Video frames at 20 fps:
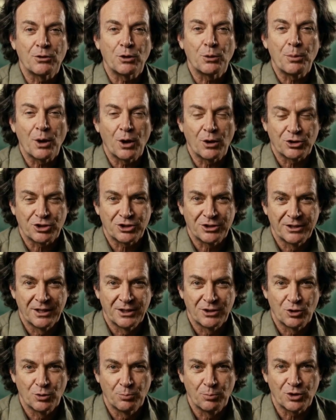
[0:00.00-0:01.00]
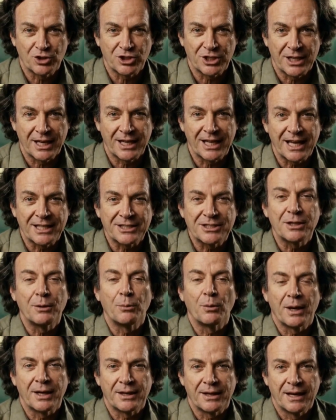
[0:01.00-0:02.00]
repulsion that you're pushing against them
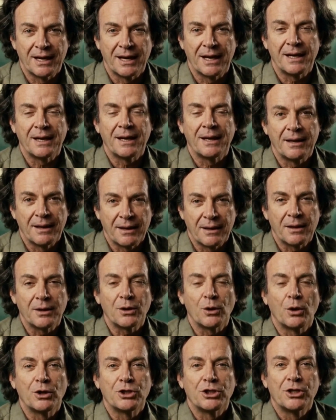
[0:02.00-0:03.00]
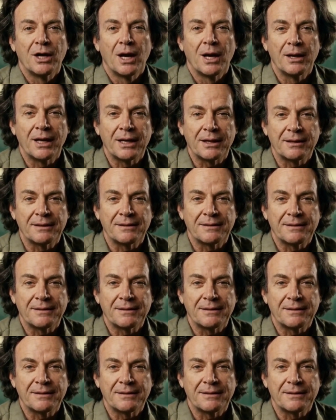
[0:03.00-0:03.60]
with. You're solid